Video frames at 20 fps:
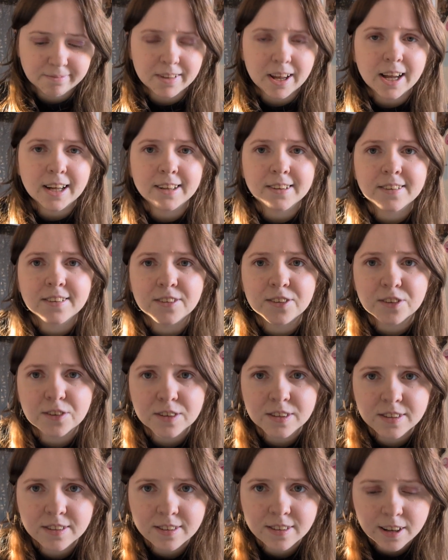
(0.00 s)
As you
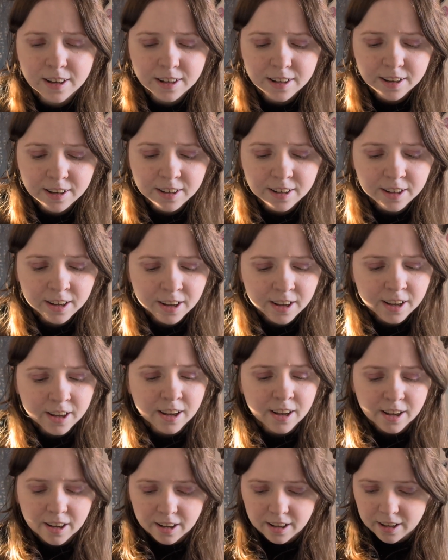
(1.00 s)
can see,
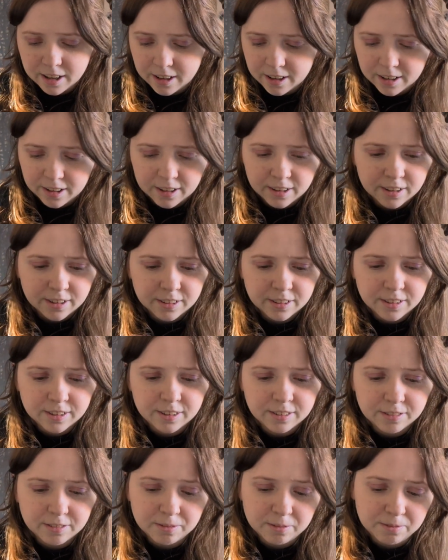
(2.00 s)

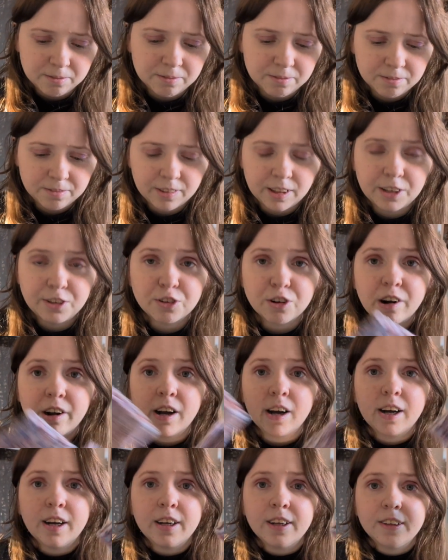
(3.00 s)
they
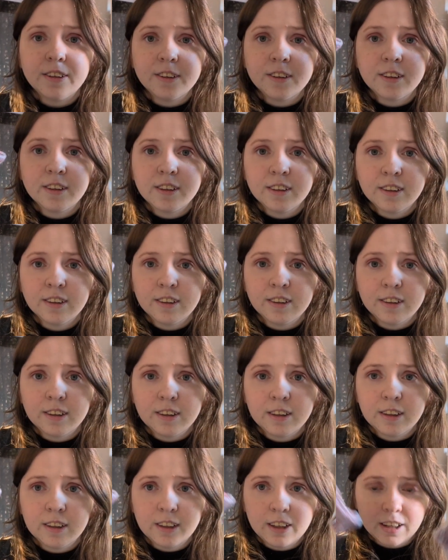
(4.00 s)
dried.
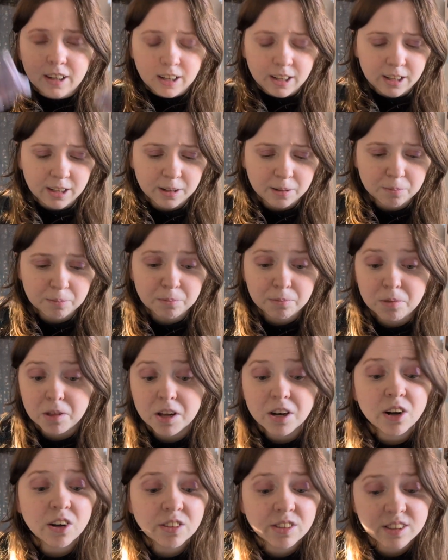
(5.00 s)

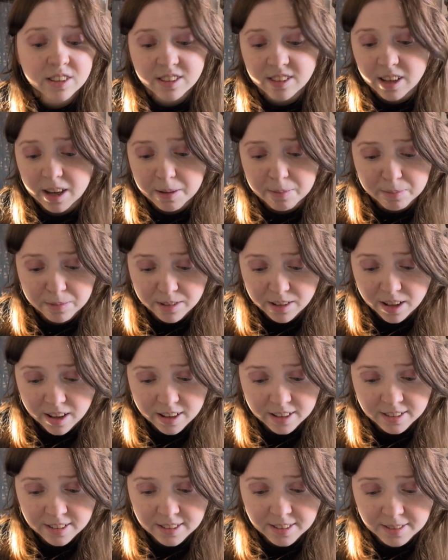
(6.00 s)
They're not the same
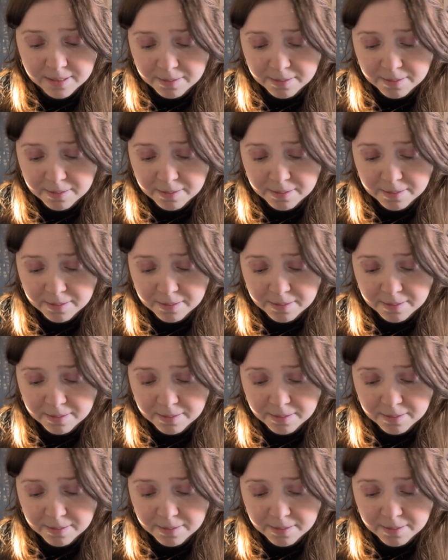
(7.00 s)
size.